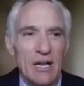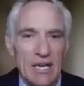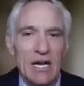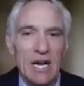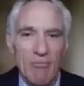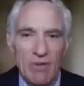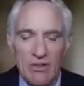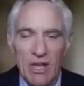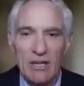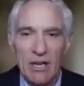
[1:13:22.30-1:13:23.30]

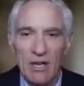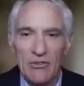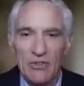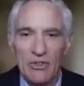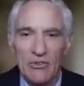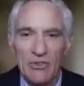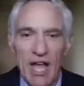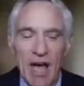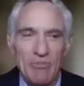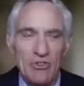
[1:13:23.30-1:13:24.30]
incumbent on us to
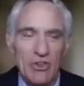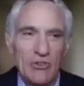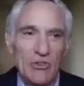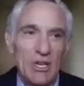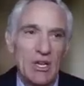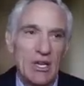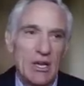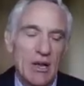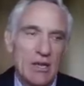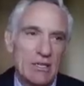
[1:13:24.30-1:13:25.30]
stop just
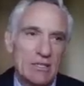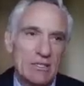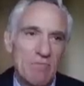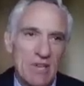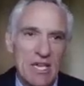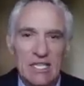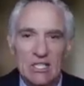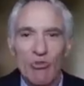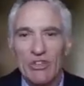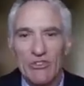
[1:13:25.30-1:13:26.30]
speaking
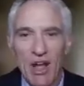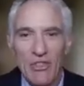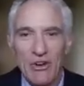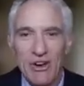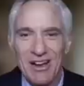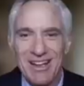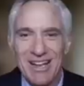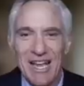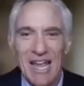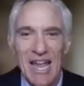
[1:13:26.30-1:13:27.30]
to each other
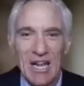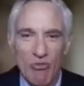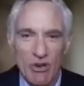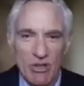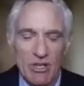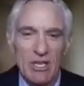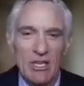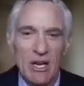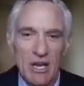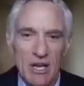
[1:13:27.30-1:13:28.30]
and
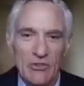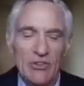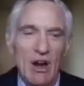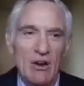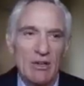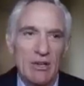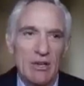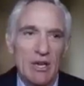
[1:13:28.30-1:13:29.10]
really start